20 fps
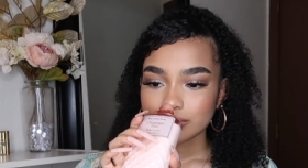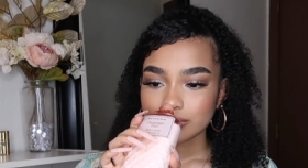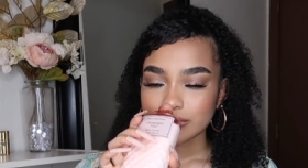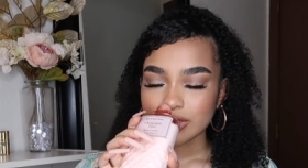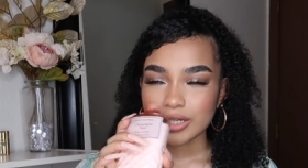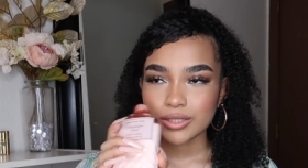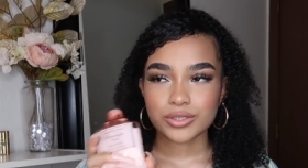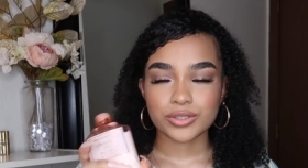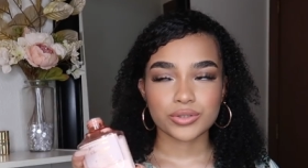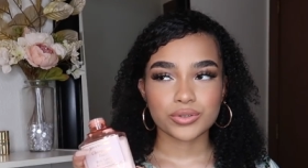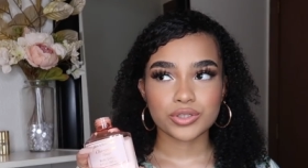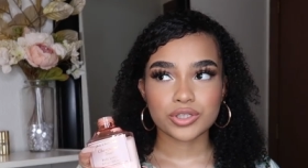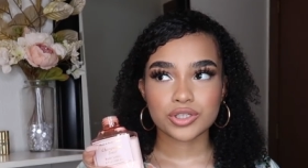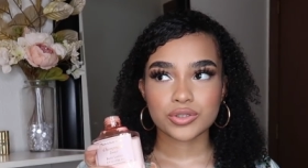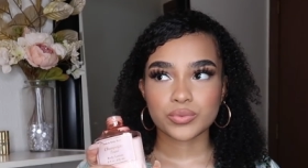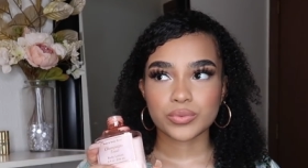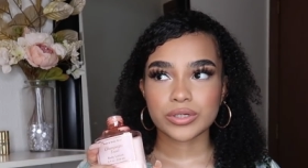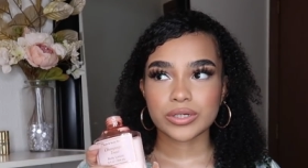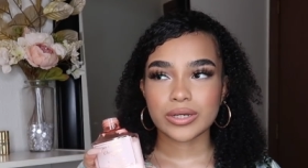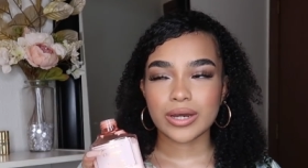not too
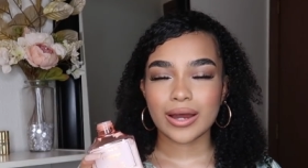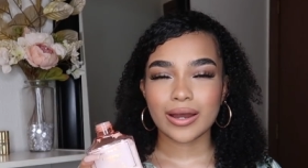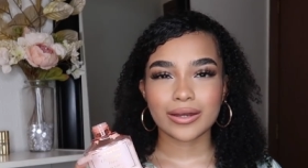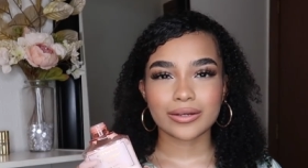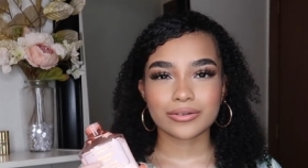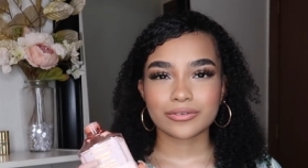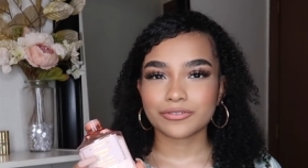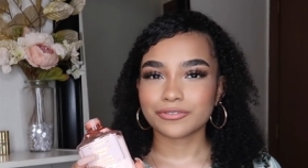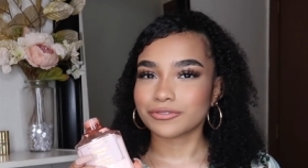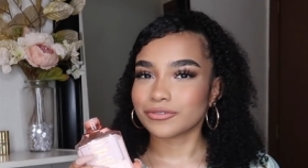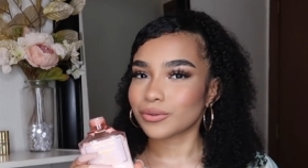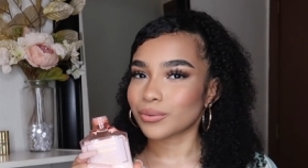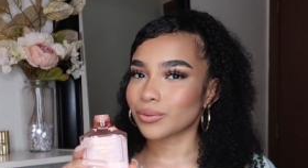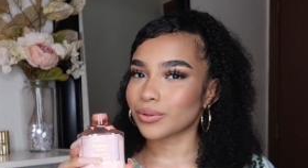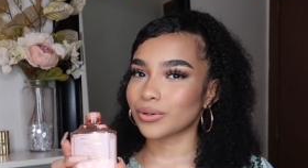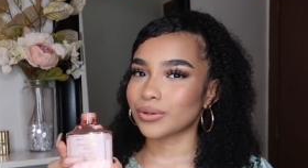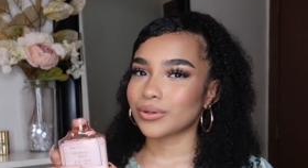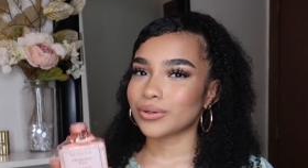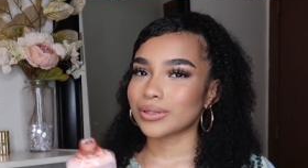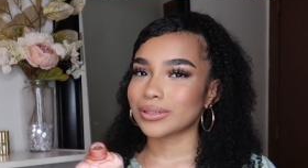sweet kind of
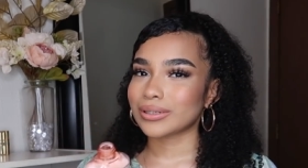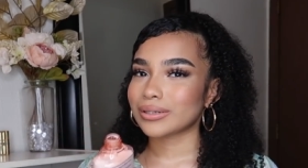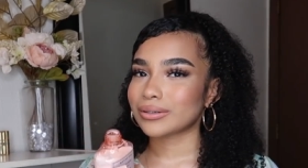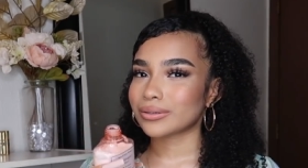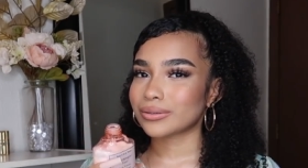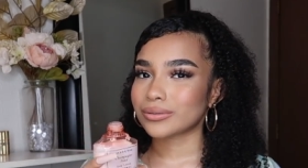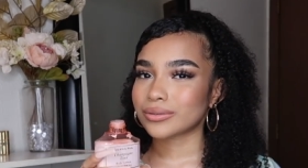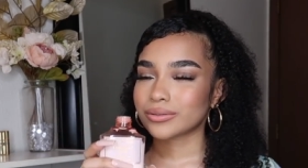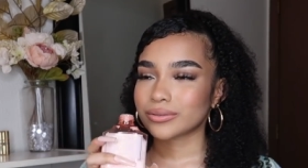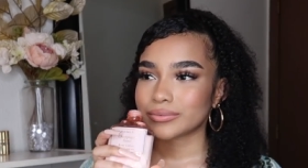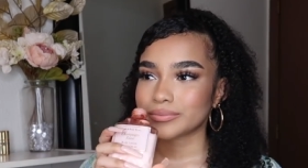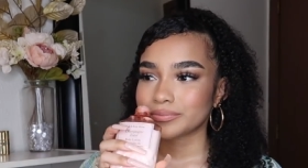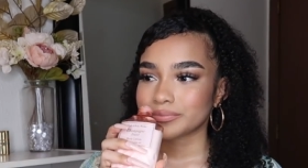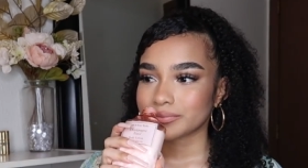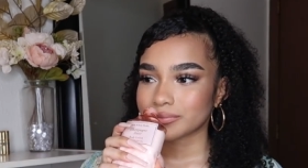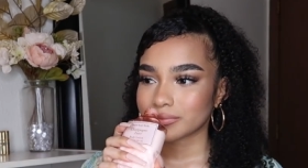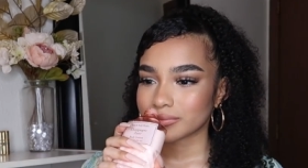floral a little.